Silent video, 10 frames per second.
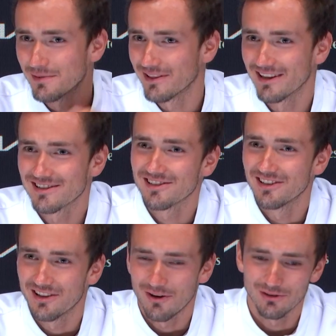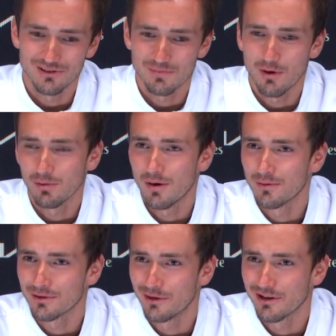But that's the only small
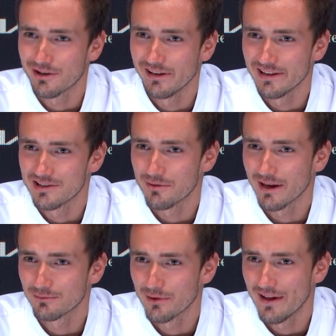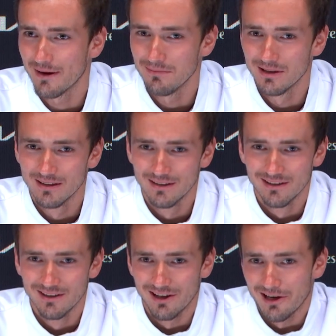moment where you can interact with them.
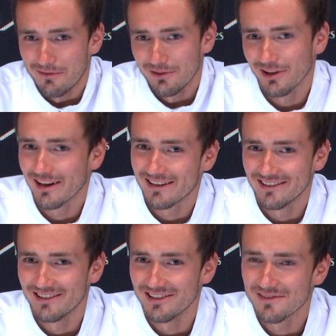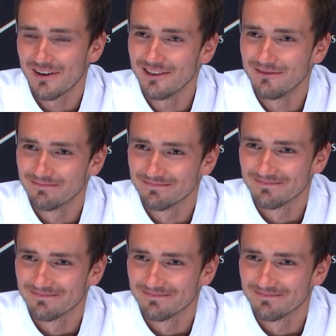And I feel like it's fun.